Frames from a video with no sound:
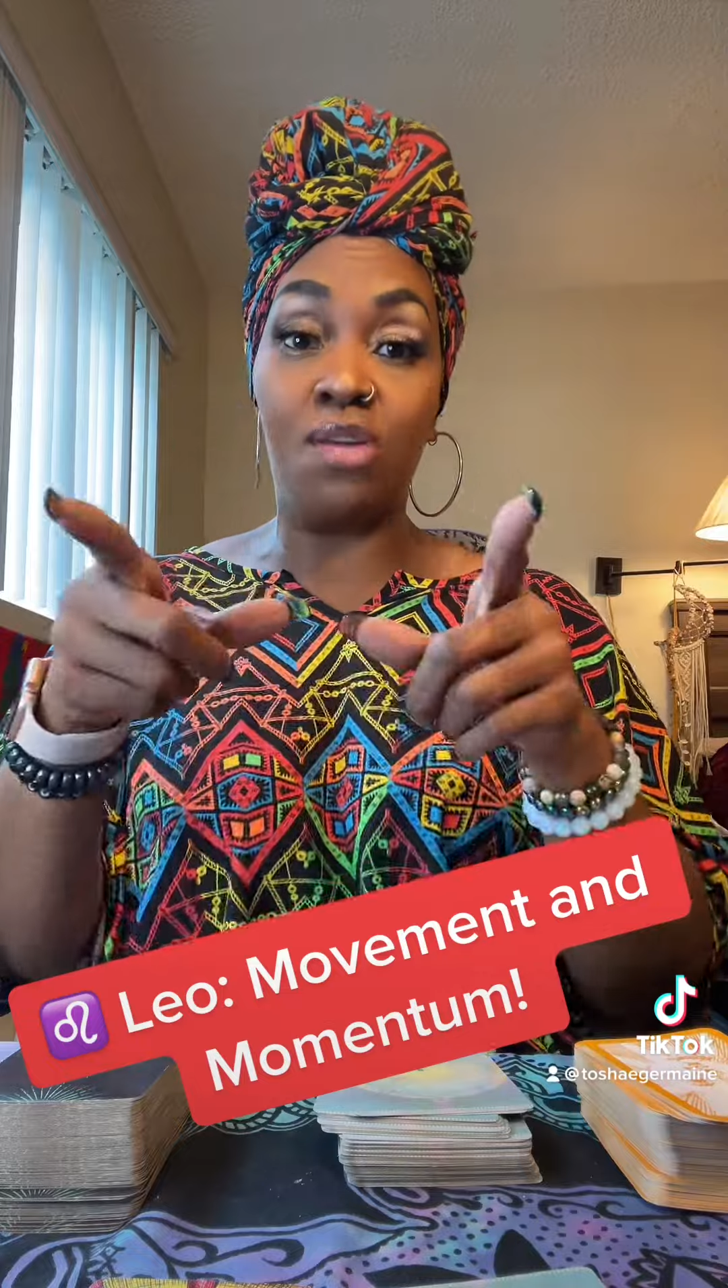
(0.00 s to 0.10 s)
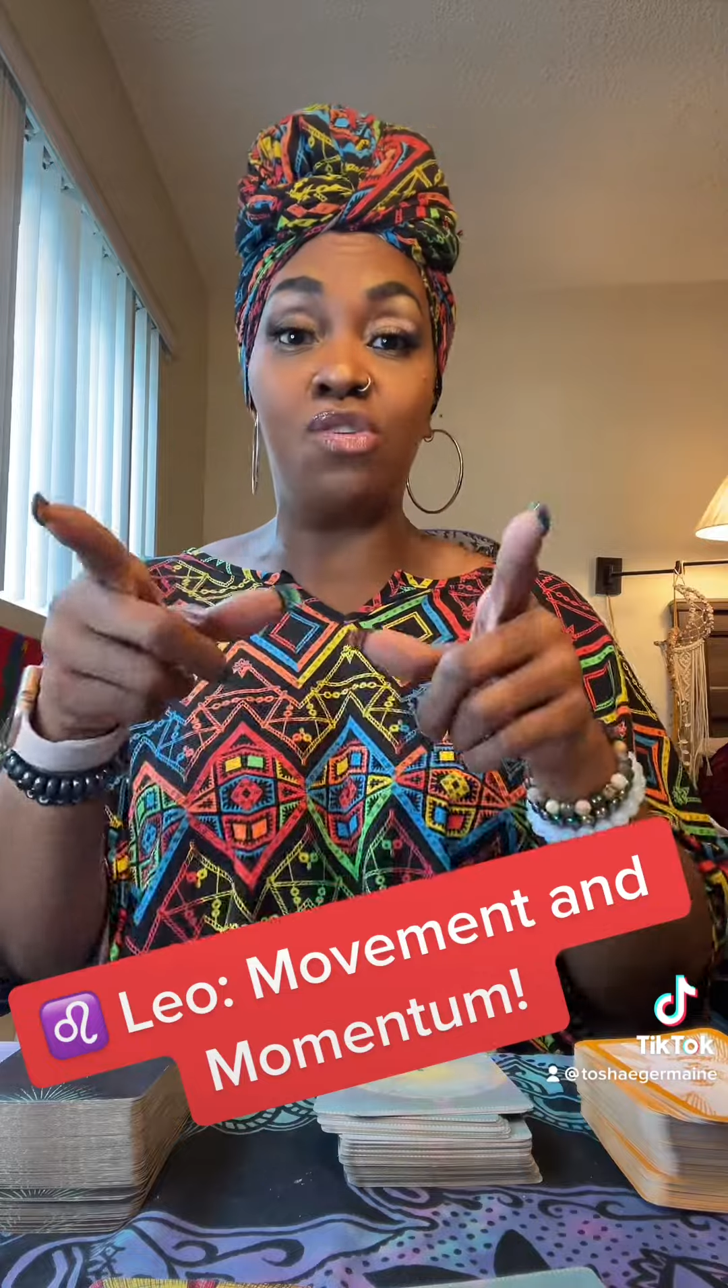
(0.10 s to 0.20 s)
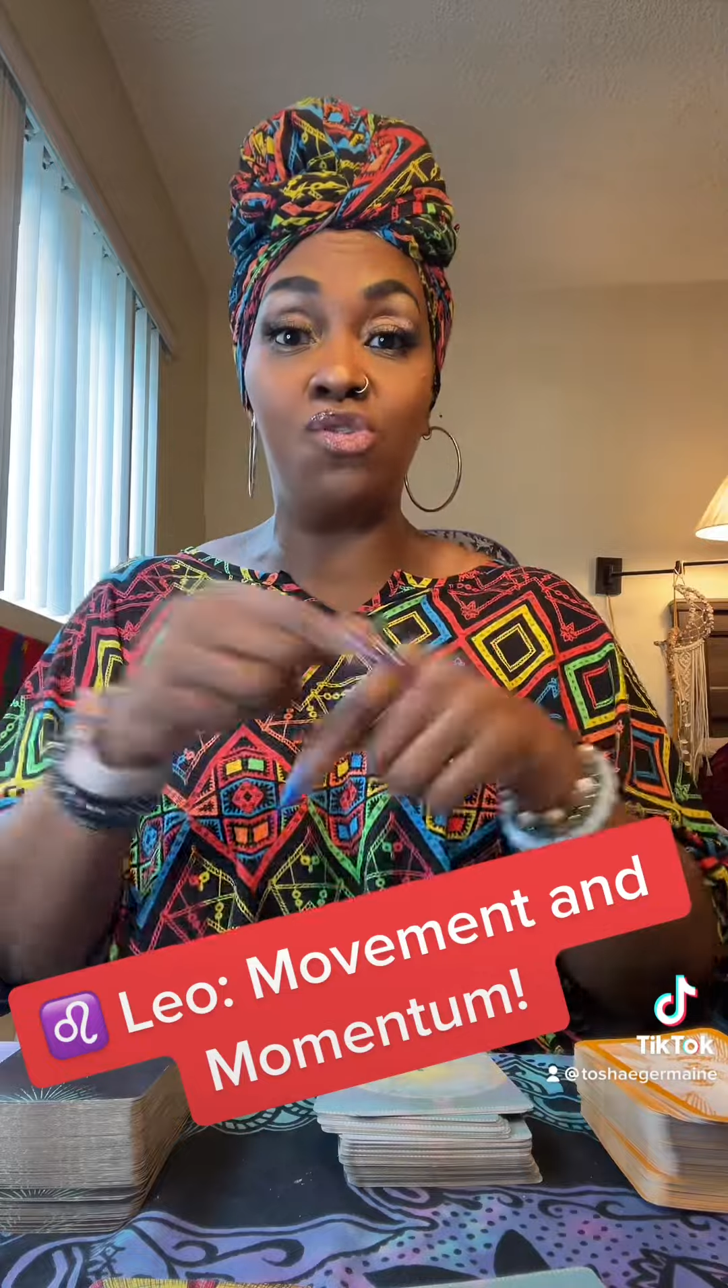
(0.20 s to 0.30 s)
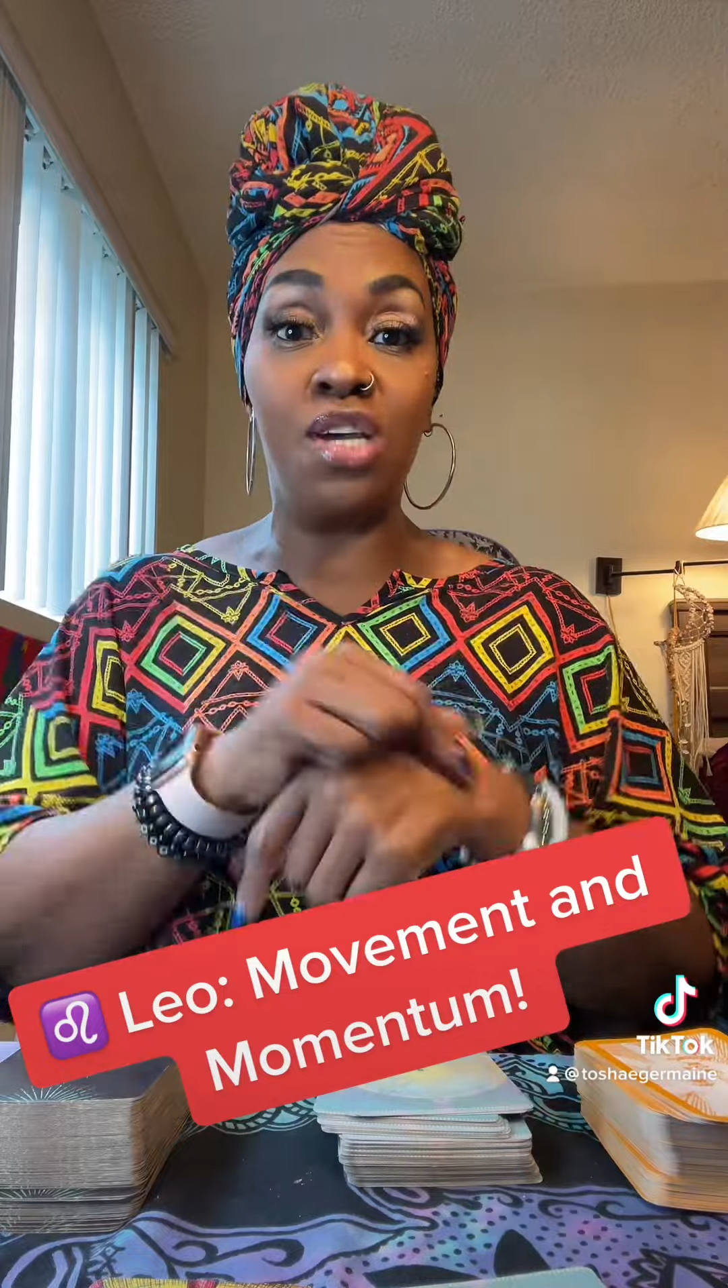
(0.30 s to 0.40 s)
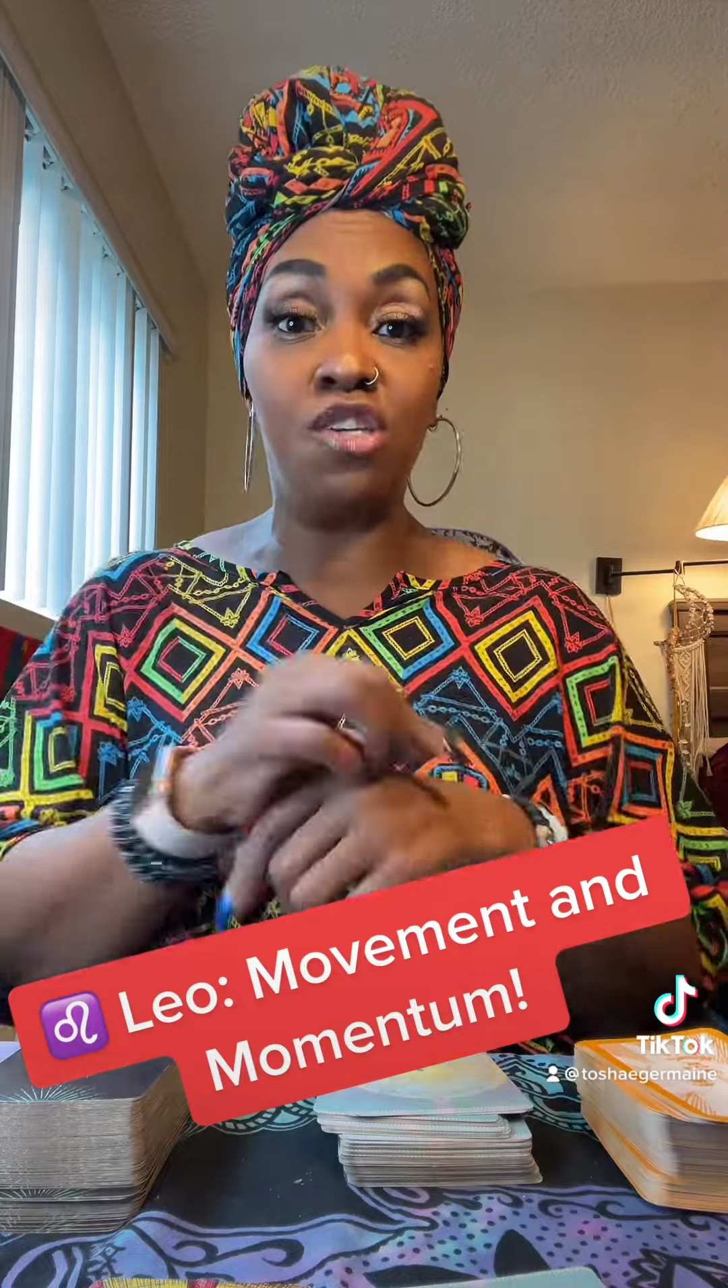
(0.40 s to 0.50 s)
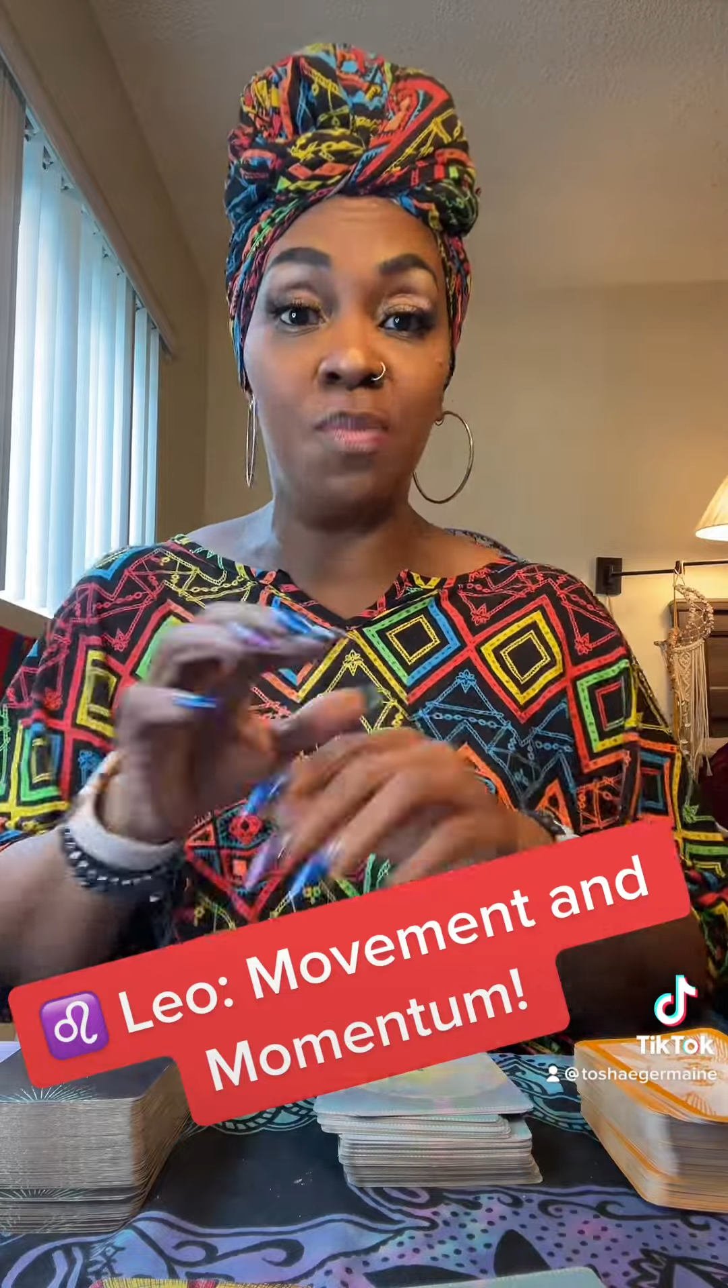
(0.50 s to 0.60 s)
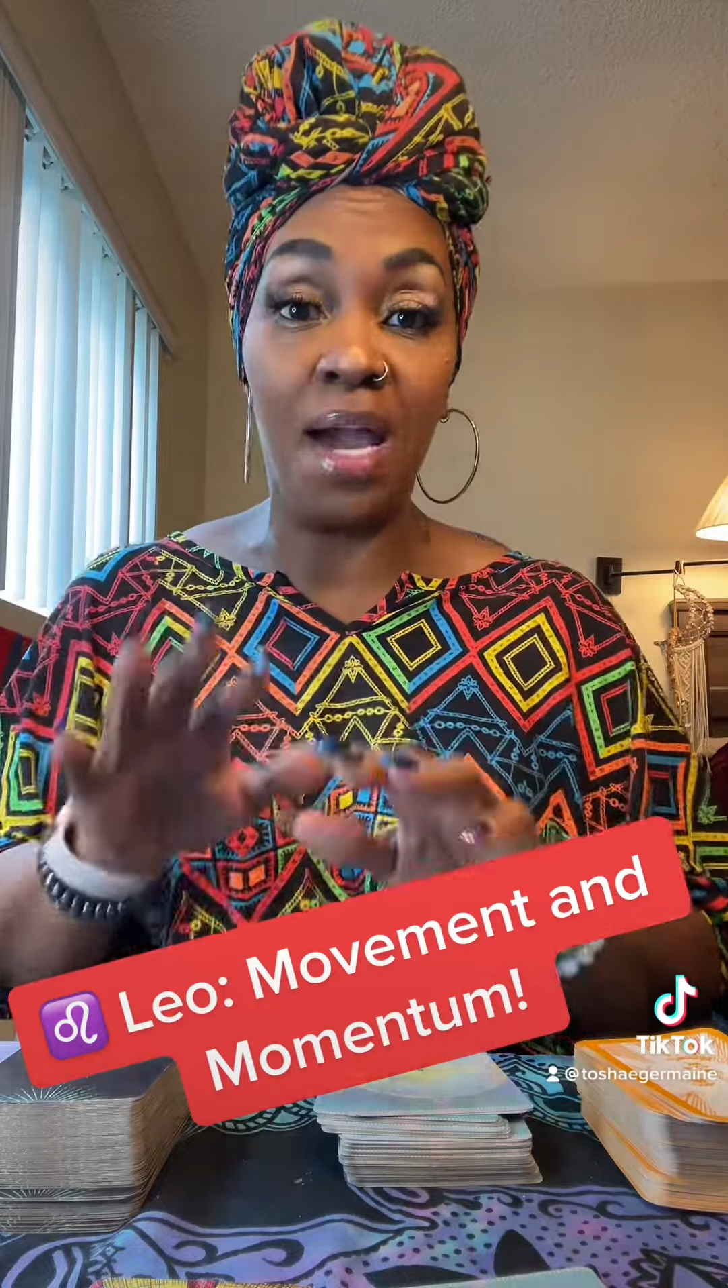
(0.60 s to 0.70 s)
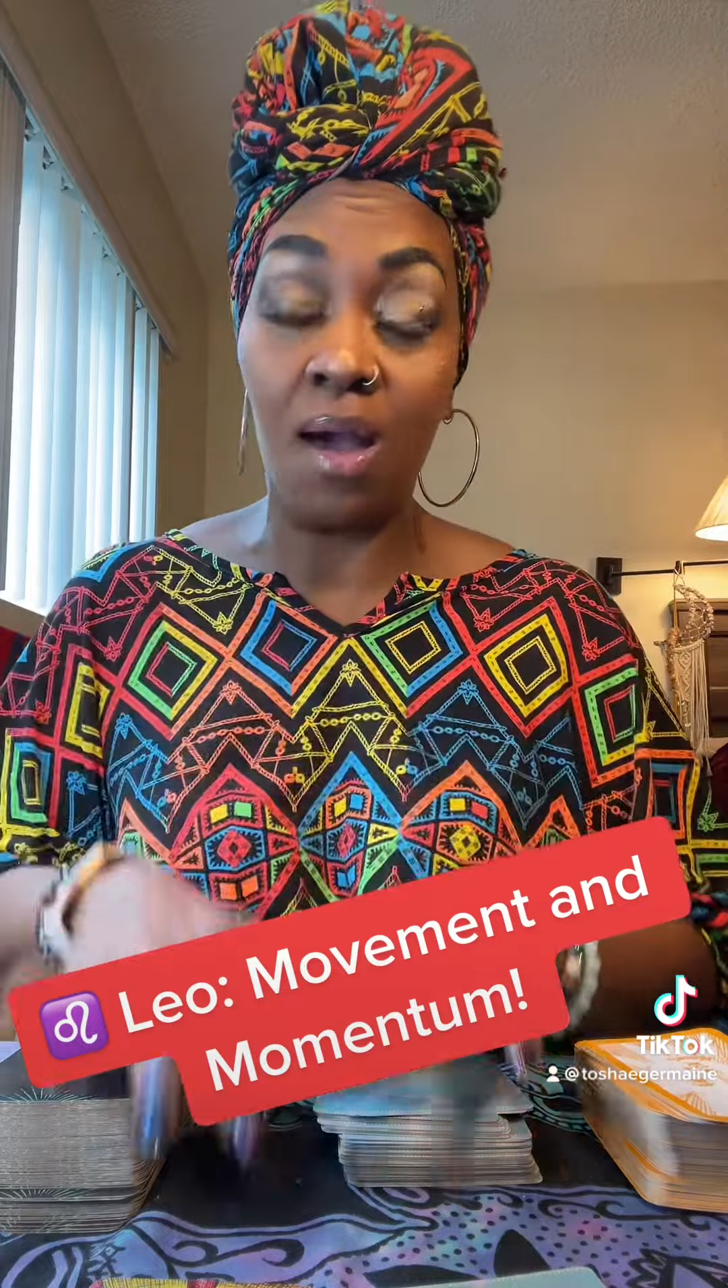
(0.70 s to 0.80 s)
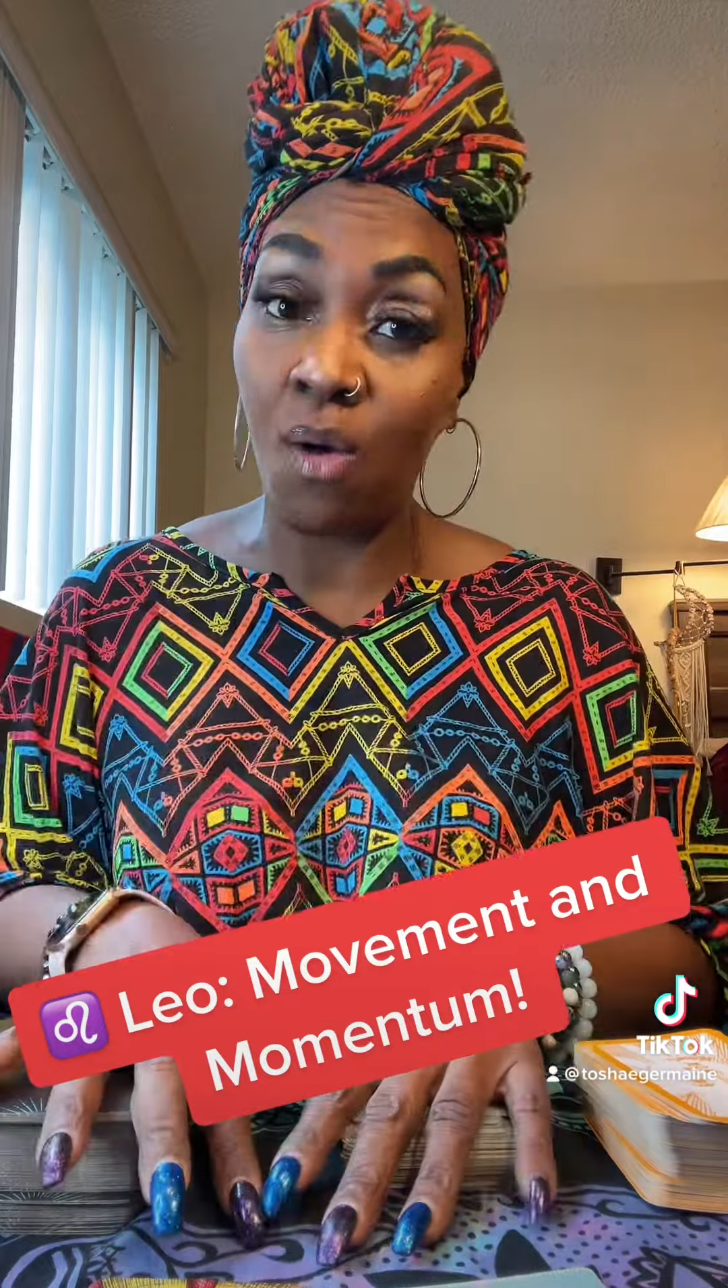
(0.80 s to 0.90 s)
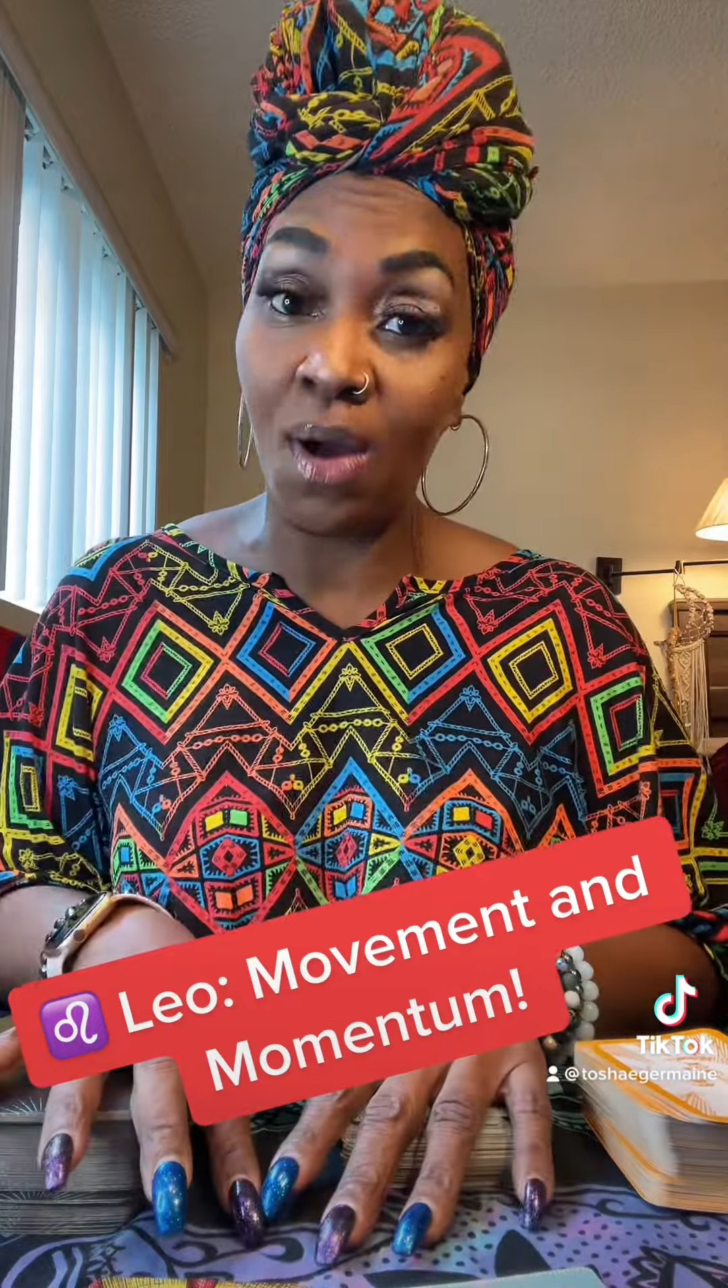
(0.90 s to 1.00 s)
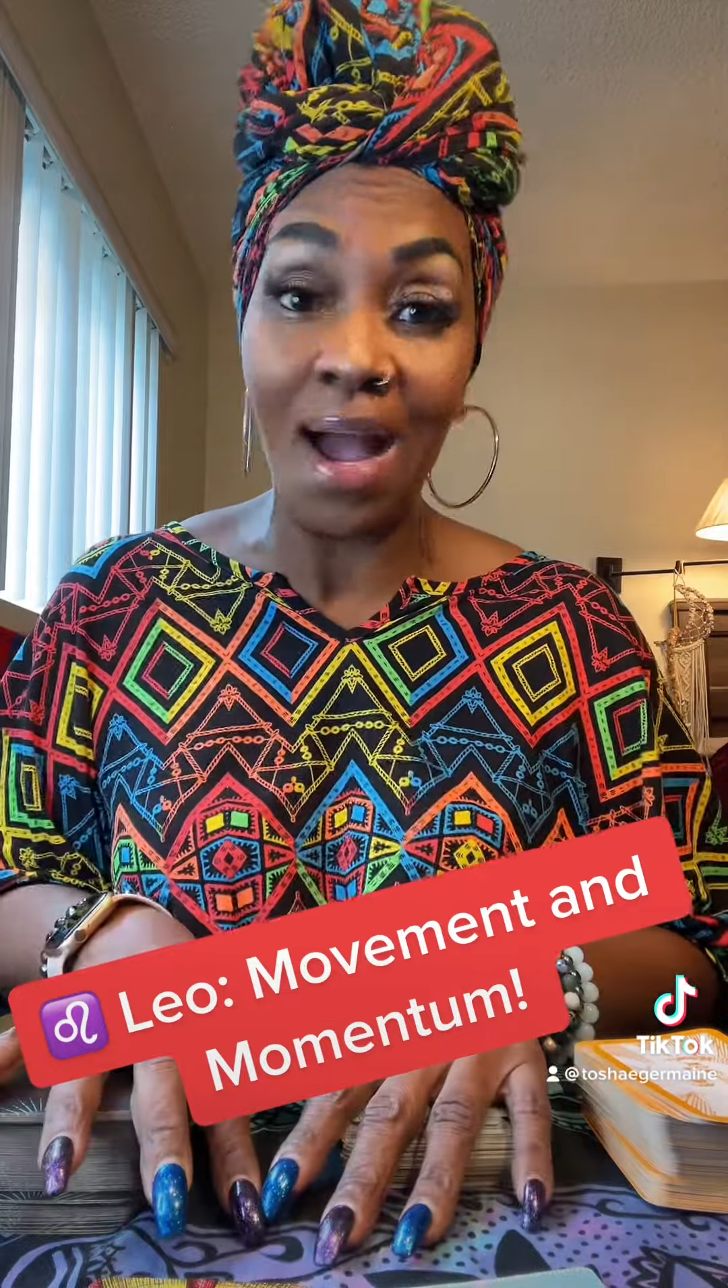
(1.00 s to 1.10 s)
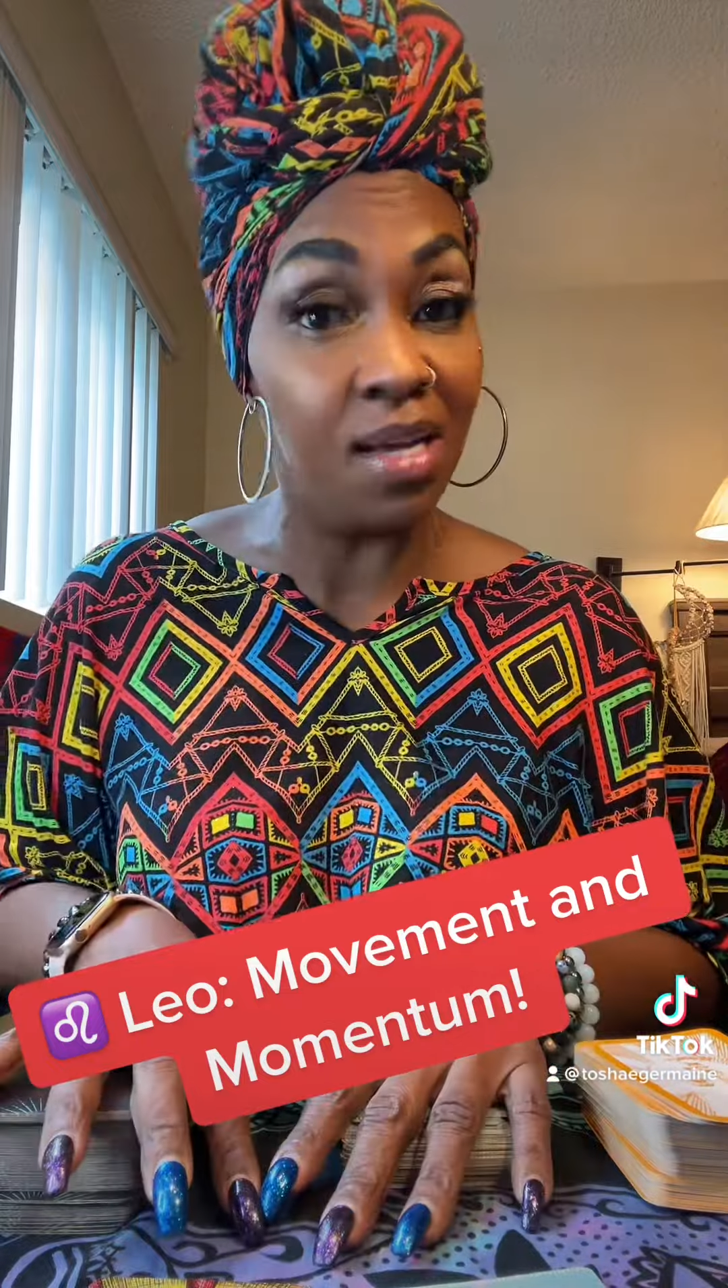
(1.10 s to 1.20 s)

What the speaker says: Touché Jermaine. All right.